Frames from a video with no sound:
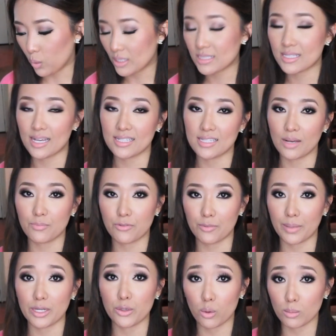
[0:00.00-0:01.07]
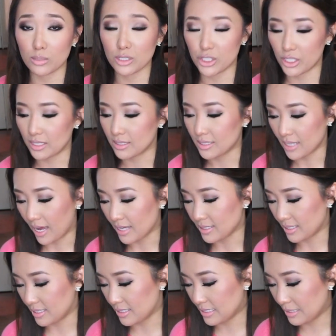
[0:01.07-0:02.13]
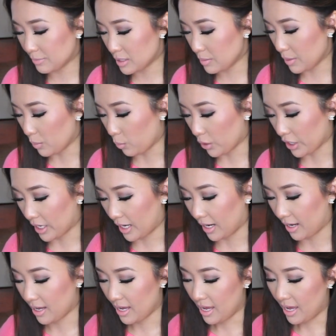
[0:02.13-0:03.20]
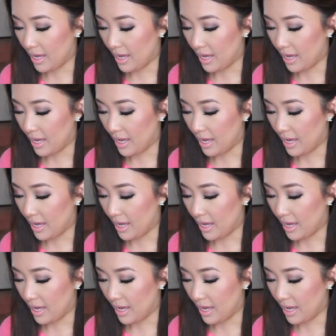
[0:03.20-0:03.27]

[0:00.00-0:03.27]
one size up from my normal jean size and it seems to be working.